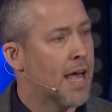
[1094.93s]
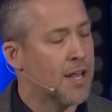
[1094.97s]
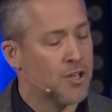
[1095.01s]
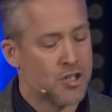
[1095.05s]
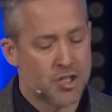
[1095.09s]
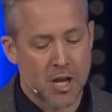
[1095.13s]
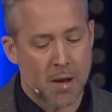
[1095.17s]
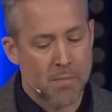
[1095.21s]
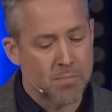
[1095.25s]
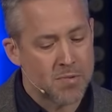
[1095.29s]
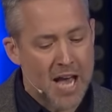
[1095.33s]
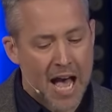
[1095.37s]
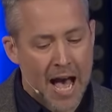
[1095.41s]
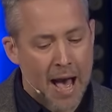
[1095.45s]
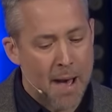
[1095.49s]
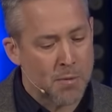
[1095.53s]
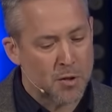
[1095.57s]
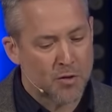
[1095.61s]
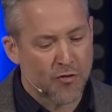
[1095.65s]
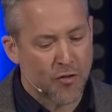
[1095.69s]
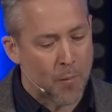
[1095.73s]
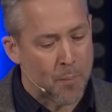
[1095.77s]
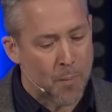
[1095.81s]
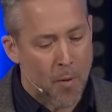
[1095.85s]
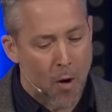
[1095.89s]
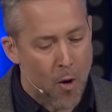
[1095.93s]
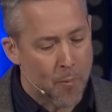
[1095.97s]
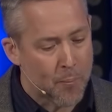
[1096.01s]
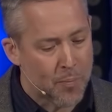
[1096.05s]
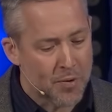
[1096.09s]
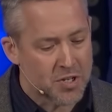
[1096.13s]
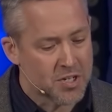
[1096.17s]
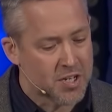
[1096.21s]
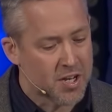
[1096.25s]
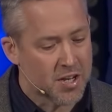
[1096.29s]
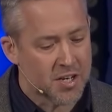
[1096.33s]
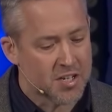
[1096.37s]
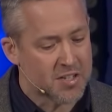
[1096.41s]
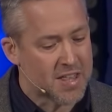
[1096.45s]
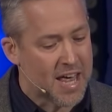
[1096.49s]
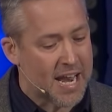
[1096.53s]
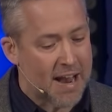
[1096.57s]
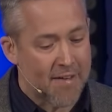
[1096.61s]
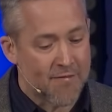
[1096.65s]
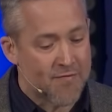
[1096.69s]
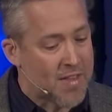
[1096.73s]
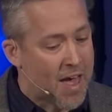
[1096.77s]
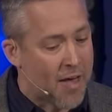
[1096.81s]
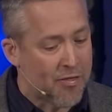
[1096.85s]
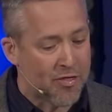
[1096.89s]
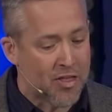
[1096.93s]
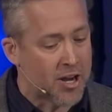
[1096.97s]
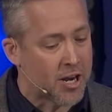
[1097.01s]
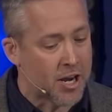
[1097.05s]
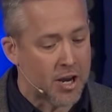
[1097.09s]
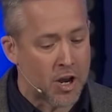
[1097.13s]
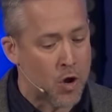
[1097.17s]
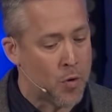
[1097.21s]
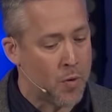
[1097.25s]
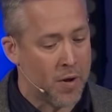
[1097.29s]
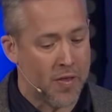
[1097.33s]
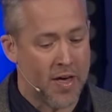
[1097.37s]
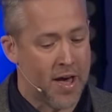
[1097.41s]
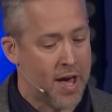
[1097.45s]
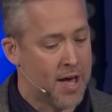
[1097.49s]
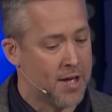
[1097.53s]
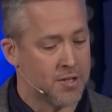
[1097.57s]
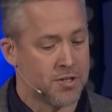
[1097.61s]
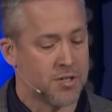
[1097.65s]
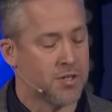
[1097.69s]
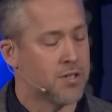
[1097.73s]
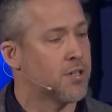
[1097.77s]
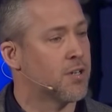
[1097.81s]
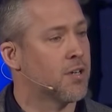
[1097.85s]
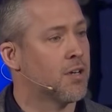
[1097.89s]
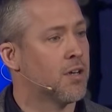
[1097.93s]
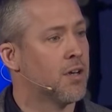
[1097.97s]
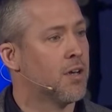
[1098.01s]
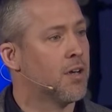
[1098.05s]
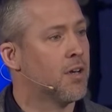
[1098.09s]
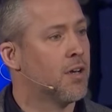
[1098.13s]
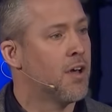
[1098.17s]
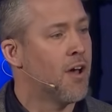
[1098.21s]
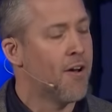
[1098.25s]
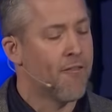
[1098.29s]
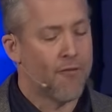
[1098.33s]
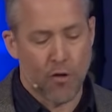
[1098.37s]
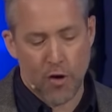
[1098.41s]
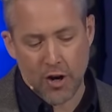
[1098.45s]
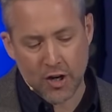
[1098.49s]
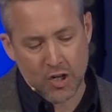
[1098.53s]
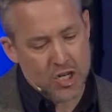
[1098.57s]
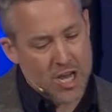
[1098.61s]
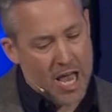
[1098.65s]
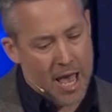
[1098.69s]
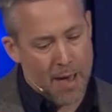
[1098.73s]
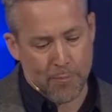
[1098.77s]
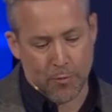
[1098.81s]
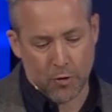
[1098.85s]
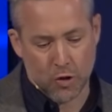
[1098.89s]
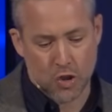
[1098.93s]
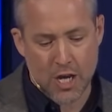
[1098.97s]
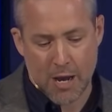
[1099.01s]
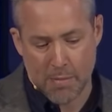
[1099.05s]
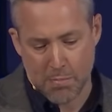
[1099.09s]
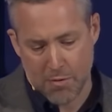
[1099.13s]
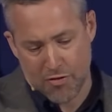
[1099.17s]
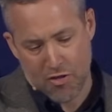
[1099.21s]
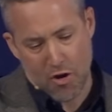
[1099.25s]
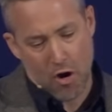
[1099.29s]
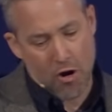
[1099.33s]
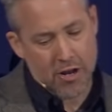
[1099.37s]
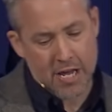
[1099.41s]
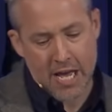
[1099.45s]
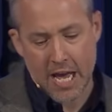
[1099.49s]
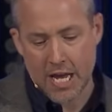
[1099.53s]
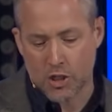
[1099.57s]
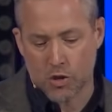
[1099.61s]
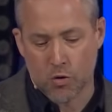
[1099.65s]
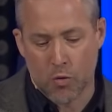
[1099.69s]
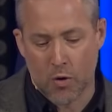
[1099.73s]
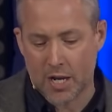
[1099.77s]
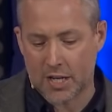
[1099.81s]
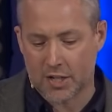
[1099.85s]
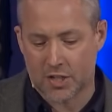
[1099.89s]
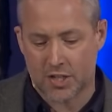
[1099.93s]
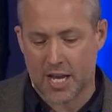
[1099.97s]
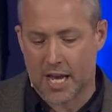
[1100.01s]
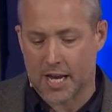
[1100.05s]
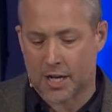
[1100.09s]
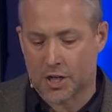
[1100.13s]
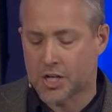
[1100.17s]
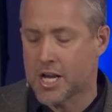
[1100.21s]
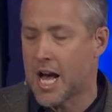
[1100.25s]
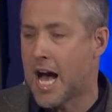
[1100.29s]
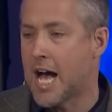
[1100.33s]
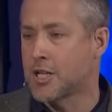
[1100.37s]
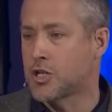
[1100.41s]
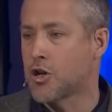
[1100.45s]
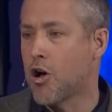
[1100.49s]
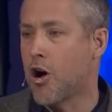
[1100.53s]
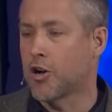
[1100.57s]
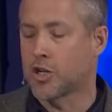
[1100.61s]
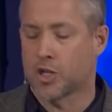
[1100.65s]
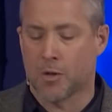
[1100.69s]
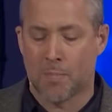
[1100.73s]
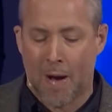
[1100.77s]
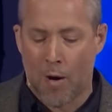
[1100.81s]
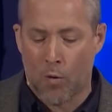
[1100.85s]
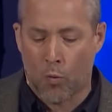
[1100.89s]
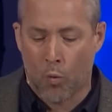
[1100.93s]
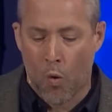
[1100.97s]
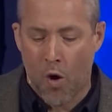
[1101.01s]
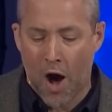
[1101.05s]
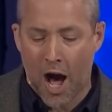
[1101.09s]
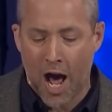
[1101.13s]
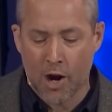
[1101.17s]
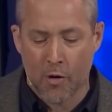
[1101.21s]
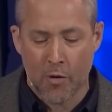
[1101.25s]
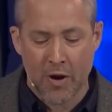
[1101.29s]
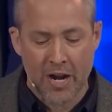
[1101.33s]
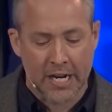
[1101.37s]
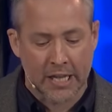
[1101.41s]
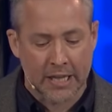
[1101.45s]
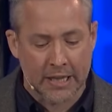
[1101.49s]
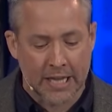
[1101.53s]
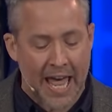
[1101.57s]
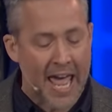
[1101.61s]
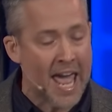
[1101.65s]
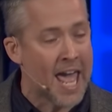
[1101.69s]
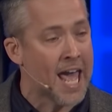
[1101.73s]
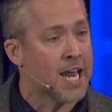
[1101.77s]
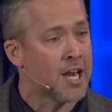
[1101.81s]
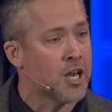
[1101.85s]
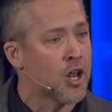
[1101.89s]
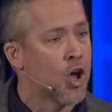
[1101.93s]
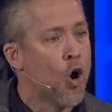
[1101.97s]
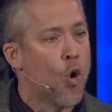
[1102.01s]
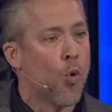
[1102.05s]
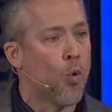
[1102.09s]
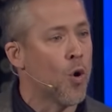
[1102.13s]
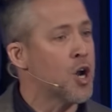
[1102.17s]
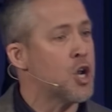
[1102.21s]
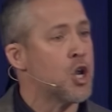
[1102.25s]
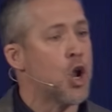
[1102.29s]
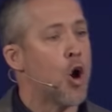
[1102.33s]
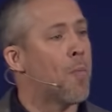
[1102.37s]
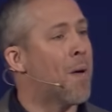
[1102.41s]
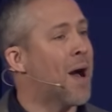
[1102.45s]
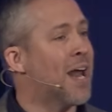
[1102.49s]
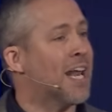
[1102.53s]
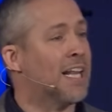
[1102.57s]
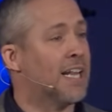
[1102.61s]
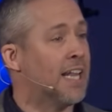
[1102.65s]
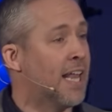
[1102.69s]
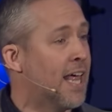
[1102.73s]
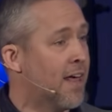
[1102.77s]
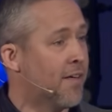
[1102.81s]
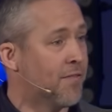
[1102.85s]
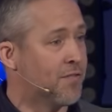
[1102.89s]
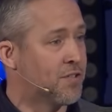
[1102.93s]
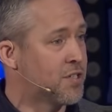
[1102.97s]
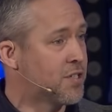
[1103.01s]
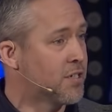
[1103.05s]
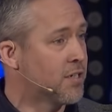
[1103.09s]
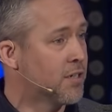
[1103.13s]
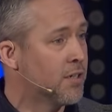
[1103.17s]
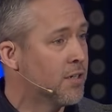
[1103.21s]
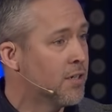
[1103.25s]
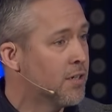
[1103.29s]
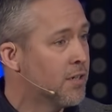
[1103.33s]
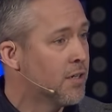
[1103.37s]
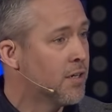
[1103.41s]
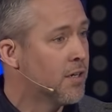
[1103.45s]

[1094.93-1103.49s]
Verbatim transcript: and sometimes for purposes that have nothing to do with us. For example, chapter 38, 26, God talks about watering a land where nobody lives.